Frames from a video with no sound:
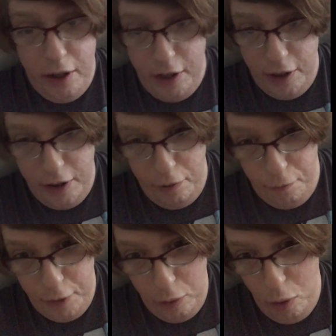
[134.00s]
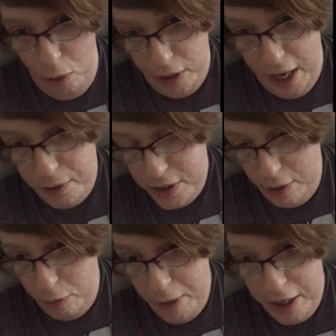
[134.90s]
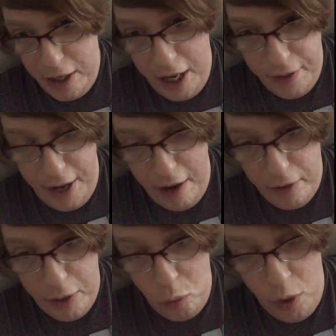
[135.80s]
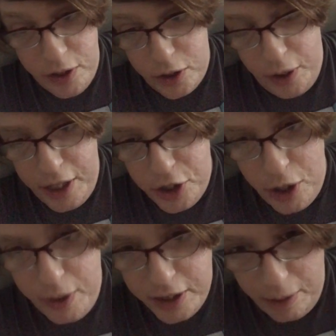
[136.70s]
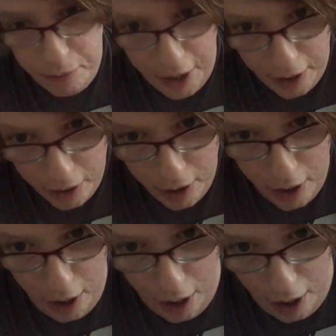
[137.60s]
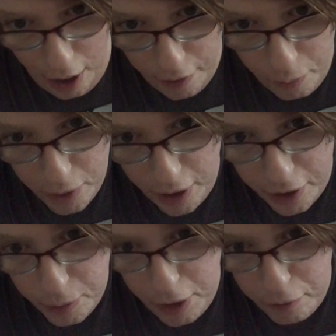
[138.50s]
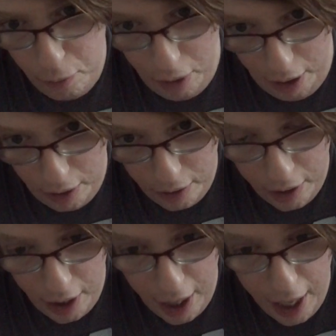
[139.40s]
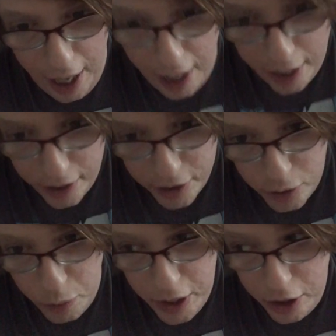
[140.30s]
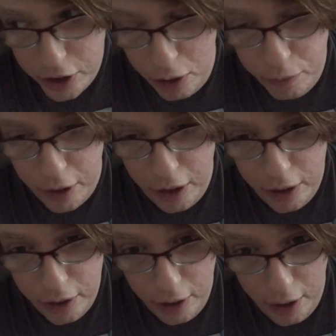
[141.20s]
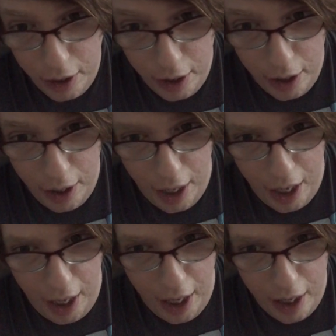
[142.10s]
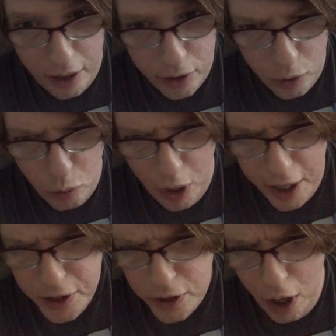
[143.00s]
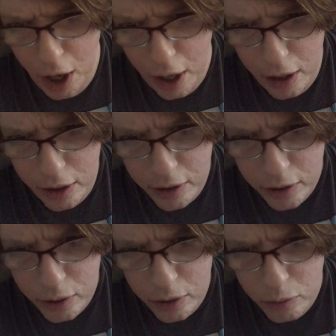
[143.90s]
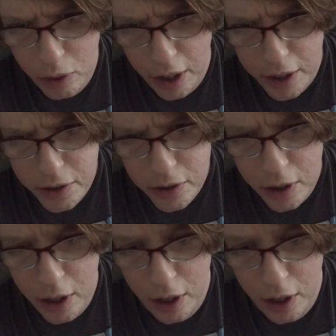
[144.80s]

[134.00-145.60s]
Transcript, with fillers: than the few holdouts that remain today that have like one screen showing something. Uh, there were like three or four, and we looked over and what I saw was